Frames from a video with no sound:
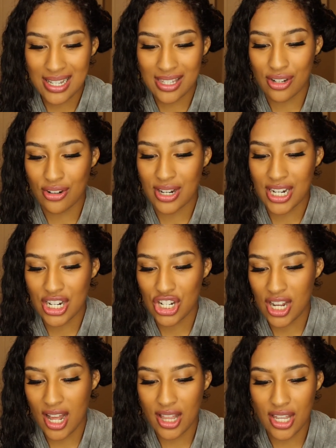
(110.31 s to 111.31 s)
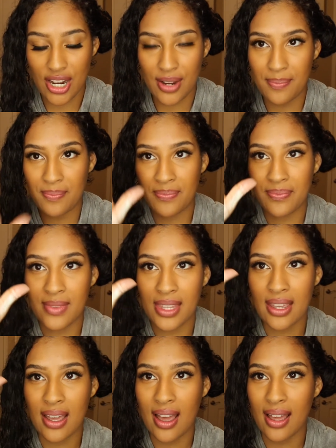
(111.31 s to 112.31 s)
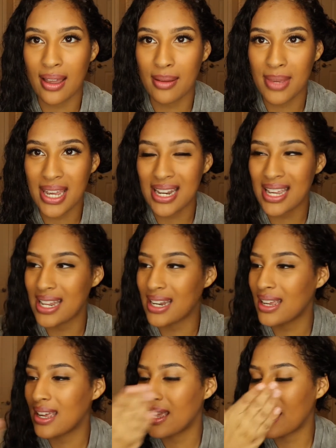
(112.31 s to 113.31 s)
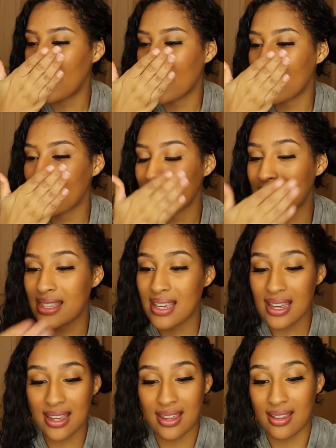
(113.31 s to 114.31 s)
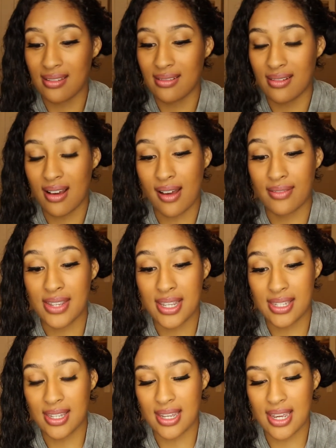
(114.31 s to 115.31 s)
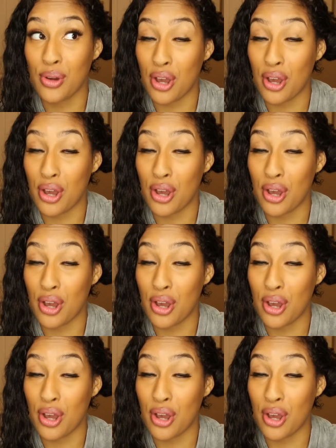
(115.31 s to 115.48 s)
It's a greenish color, and it is thick, obviously.